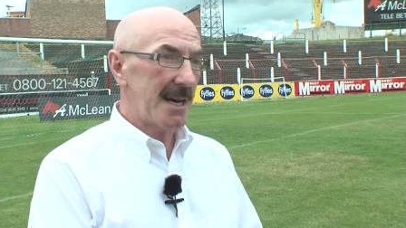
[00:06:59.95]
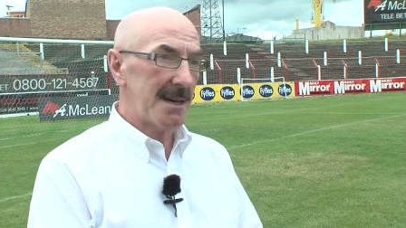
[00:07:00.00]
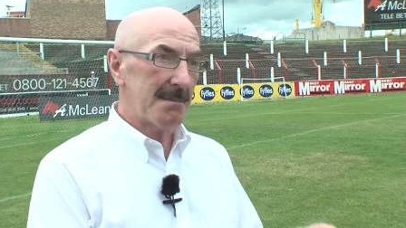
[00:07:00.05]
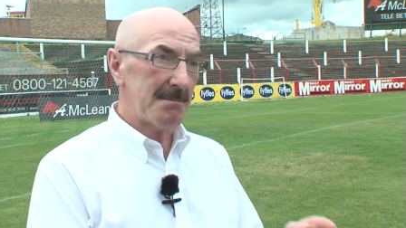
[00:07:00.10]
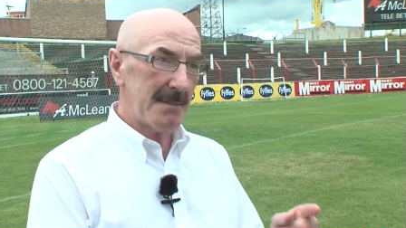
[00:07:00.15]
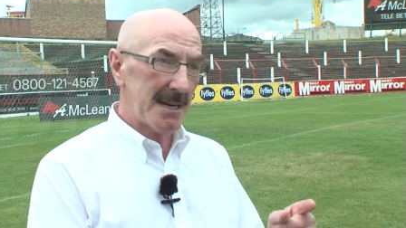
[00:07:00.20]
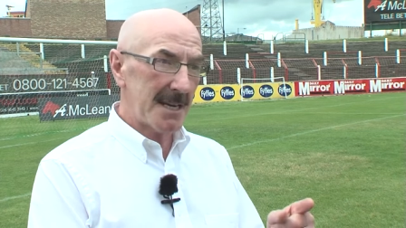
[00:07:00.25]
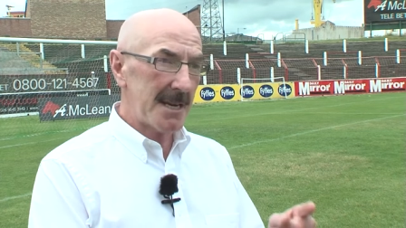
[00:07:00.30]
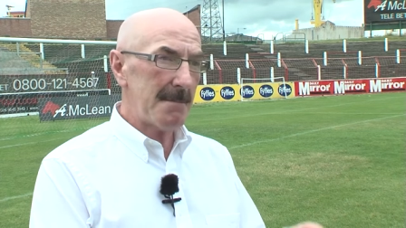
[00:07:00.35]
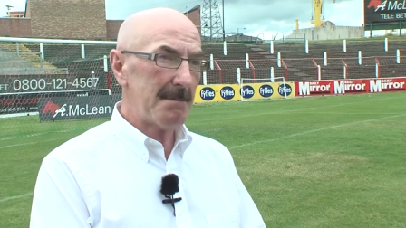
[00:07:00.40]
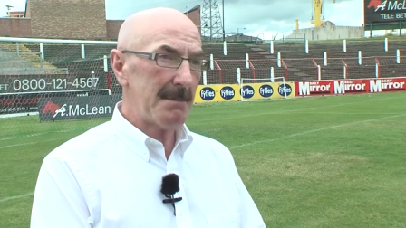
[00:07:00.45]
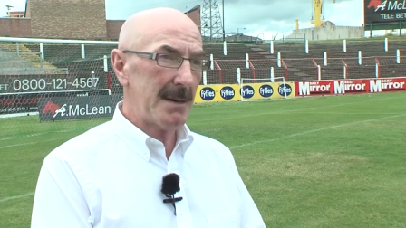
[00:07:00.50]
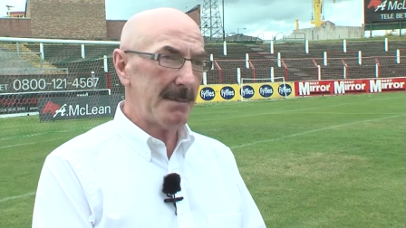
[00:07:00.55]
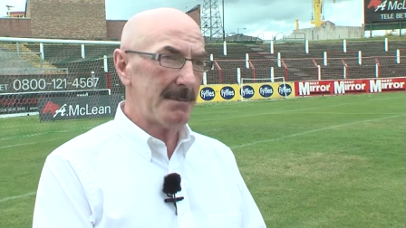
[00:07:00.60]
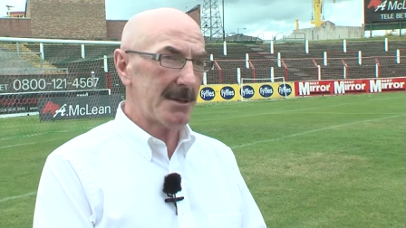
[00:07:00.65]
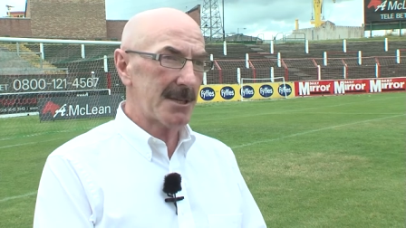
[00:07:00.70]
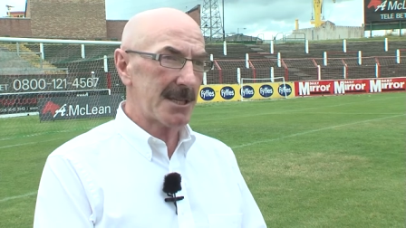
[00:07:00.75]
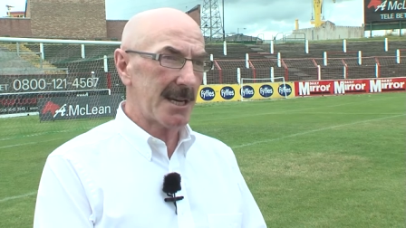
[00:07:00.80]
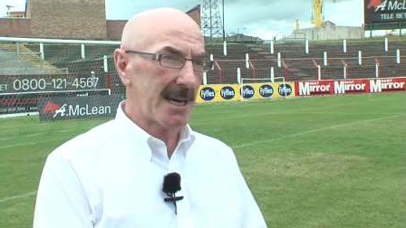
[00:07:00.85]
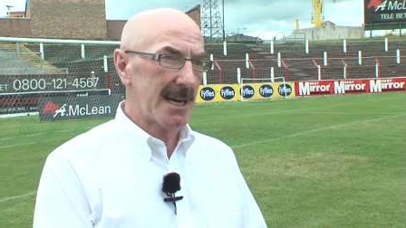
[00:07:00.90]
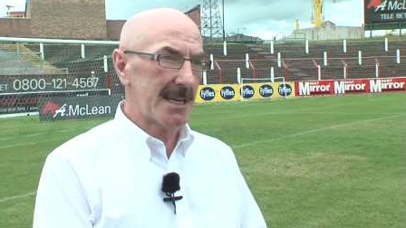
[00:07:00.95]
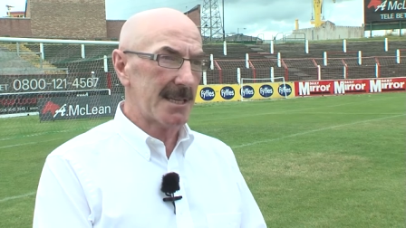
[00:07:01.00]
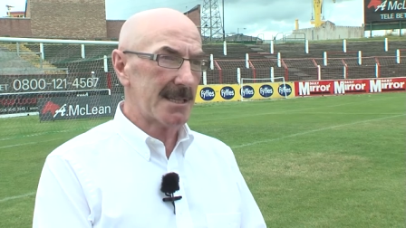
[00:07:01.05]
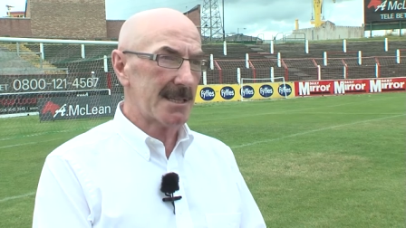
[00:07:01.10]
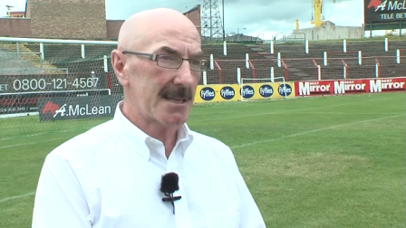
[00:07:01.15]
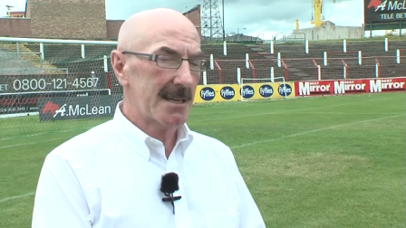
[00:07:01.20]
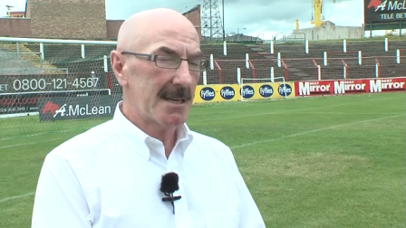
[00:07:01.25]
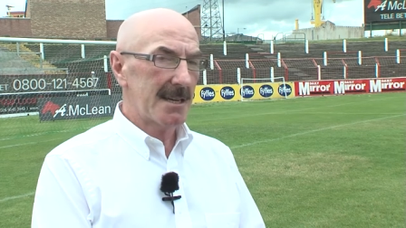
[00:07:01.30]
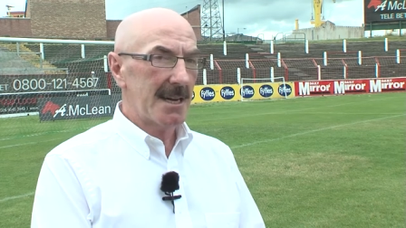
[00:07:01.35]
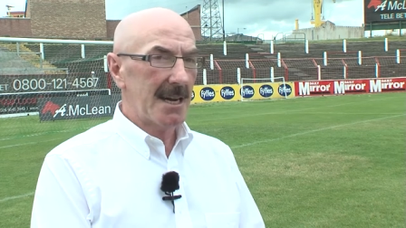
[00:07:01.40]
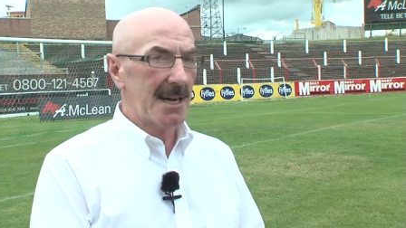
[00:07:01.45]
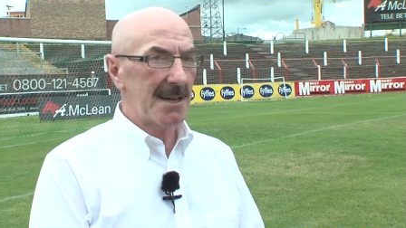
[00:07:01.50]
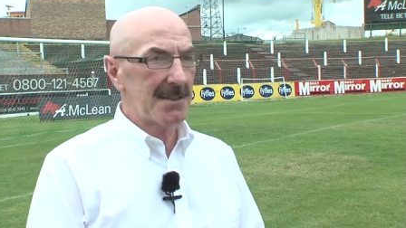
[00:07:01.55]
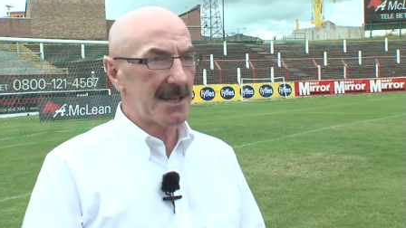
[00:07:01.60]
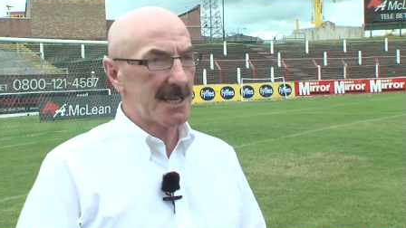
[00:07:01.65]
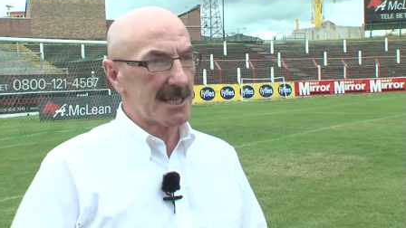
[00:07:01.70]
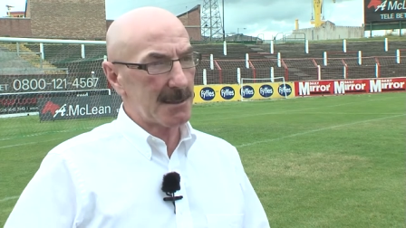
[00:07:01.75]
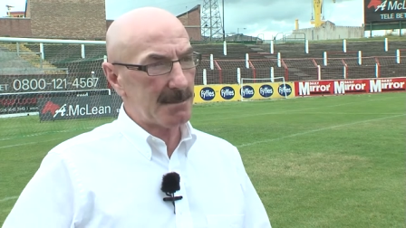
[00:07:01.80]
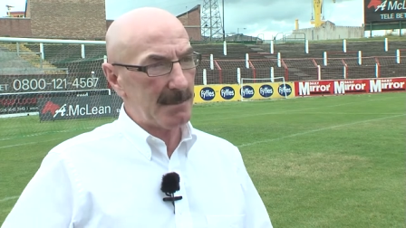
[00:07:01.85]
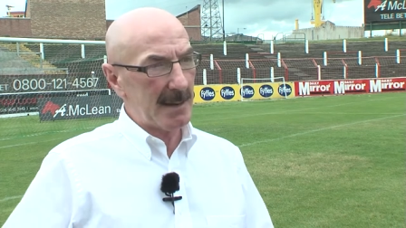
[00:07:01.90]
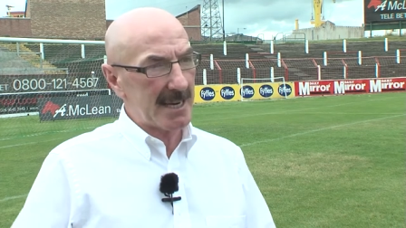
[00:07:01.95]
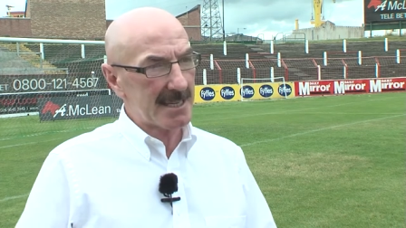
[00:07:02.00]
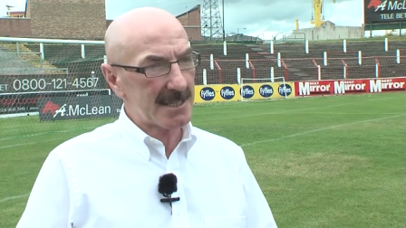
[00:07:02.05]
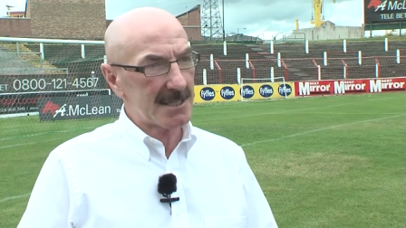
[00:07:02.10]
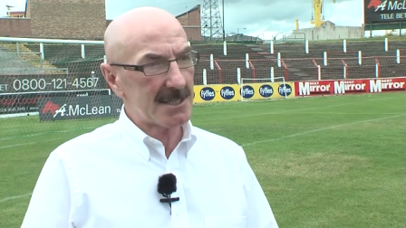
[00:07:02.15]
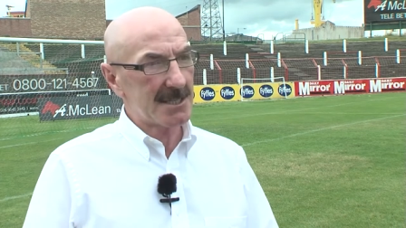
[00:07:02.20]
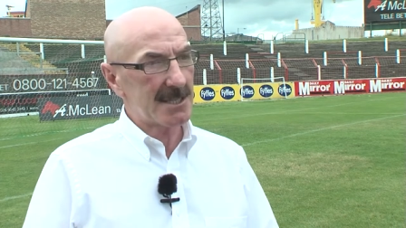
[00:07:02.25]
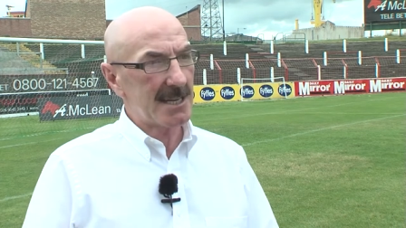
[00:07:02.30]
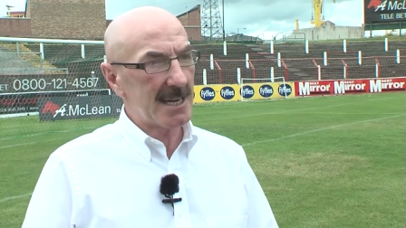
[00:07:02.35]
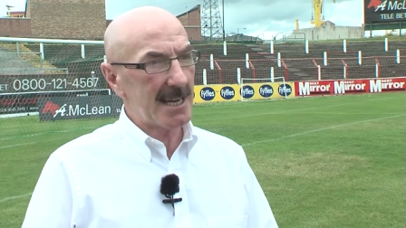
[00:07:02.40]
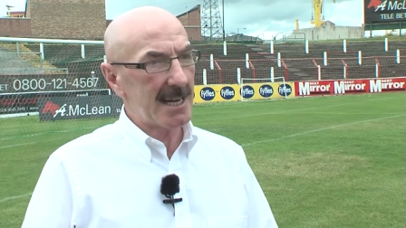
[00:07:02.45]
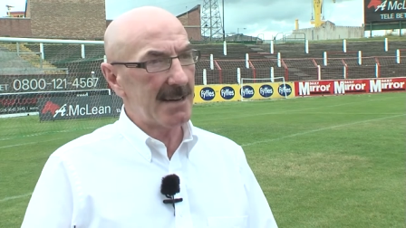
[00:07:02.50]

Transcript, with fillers: in many people's eyes and the expectancy